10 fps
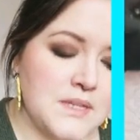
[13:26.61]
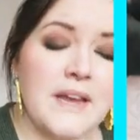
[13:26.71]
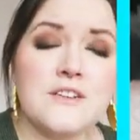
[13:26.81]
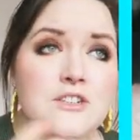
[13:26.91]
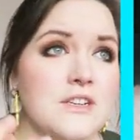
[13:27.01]

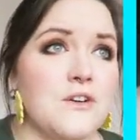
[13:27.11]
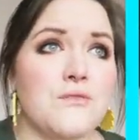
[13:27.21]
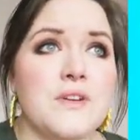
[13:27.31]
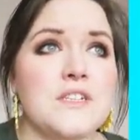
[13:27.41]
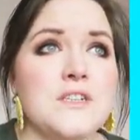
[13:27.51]
potentially
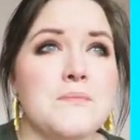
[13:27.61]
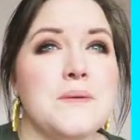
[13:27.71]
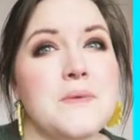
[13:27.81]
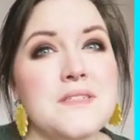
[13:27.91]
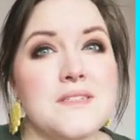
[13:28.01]
not reaching
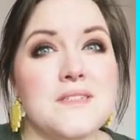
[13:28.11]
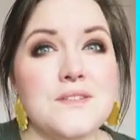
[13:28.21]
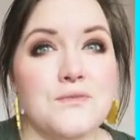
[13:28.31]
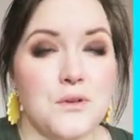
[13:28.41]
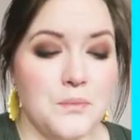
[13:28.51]
my
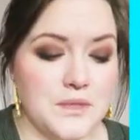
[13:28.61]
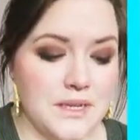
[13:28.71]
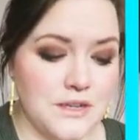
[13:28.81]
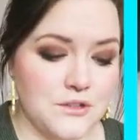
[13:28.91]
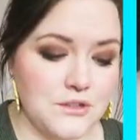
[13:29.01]
business's full
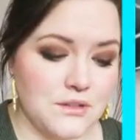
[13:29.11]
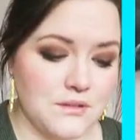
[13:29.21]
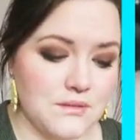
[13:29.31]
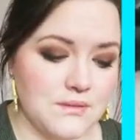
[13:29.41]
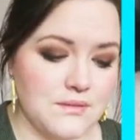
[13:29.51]
potential.
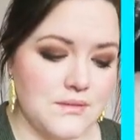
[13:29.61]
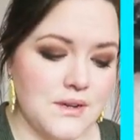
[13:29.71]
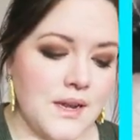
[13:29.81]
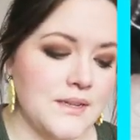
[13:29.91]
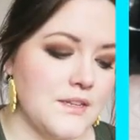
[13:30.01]

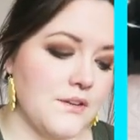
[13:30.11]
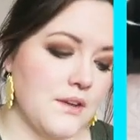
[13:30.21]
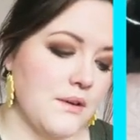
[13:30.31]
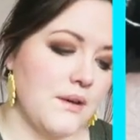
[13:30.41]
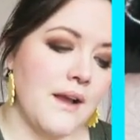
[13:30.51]
I don't
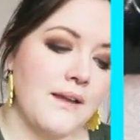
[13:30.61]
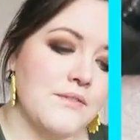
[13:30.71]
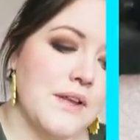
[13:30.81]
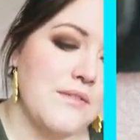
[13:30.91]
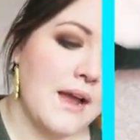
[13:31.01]
know.
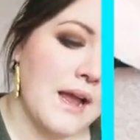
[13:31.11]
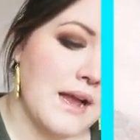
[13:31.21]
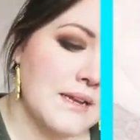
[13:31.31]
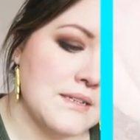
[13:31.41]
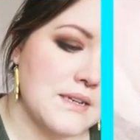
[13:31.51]
I've never
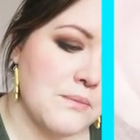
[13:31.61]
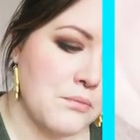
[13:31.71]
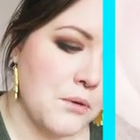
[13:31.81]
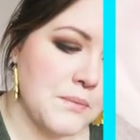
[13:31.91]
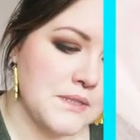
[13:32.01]
had a
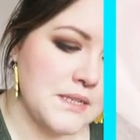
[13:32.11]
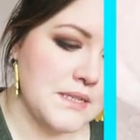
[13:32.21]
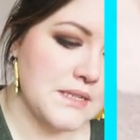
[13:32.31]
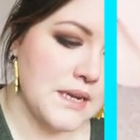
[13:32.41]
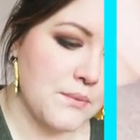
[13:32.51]
proper
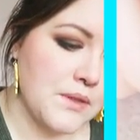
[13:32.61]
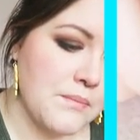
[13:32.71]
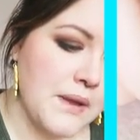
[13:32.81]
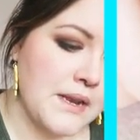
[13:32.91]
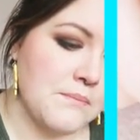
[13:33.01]
sit down with
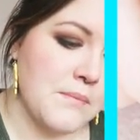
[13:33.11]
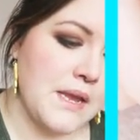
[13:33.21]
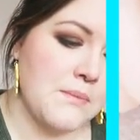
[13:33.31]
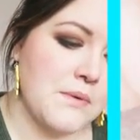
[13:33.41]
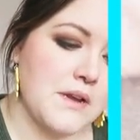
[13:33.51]
a pen and
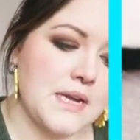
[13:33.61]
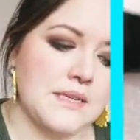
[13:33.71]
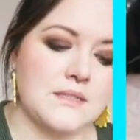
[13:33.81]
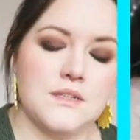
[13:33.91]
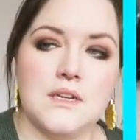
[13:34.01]
paper
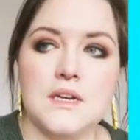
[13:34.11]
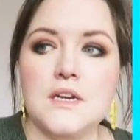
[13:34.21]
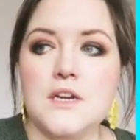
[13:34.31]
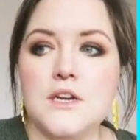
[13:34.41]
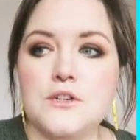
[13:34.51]
and
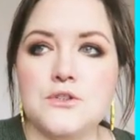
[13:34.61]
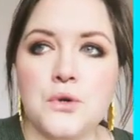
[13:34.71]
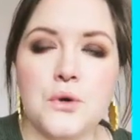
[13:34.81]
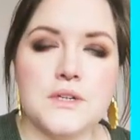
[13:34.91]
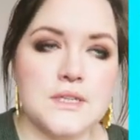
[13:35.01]

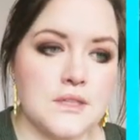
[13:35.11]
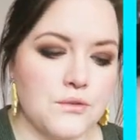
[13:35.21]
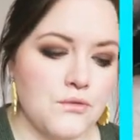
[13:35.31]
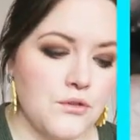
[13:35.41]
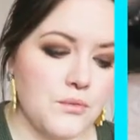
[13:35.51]
talked it
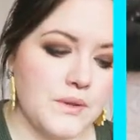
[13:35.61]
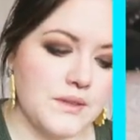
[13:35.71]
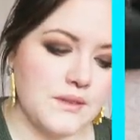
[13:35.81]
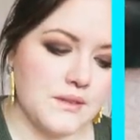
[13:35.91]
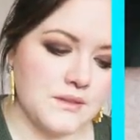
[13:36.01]
through
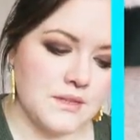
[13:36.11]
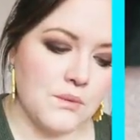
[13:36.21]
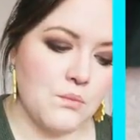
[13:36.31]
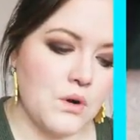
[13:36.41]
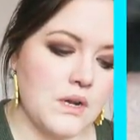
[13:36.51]
with
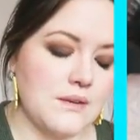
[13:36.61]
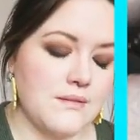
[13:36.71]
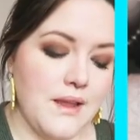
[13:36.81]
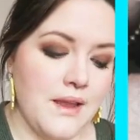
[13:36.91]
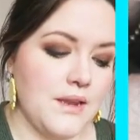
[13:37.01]

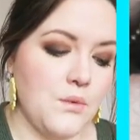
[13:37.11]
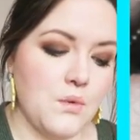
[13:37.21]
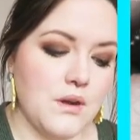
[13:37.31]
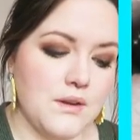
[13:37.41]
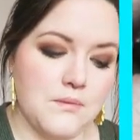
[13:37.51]
someone,
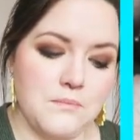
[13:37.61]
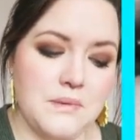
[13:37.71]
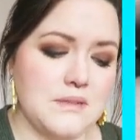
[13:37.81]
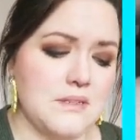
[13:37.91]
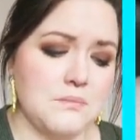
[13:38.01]
anyone,
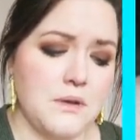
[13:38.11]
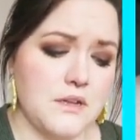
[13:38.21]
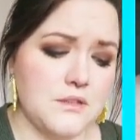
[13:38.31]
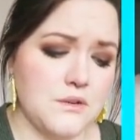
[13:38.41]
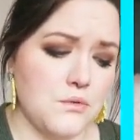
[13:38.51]
business
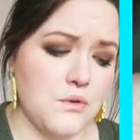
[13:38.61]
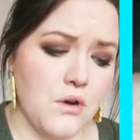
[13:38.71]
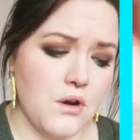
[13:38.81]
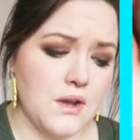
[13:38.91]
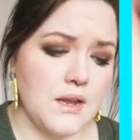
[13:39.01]
person or
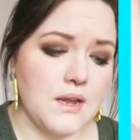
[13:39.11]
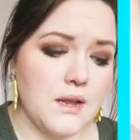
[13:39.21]
not,